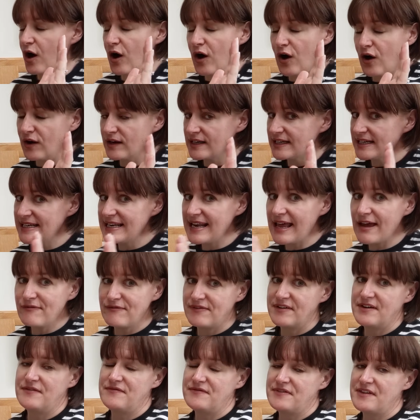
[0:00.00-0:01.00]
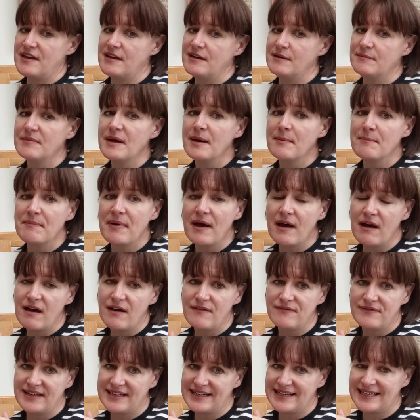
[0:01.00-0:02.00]
all 11 of them
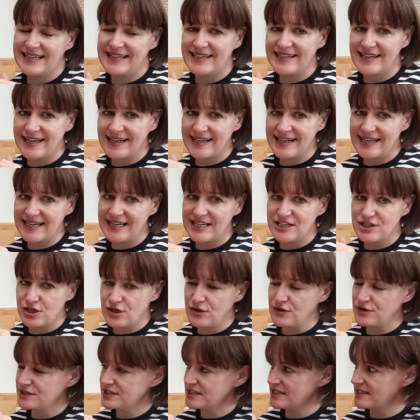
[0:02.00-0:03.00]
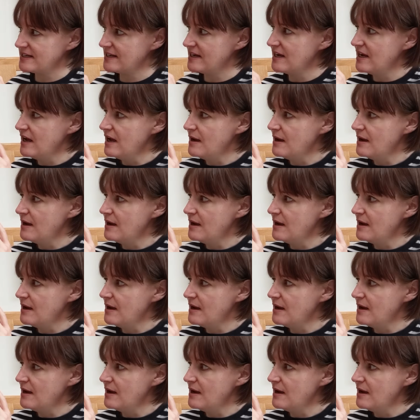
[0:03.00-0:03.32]
perfectly in age order.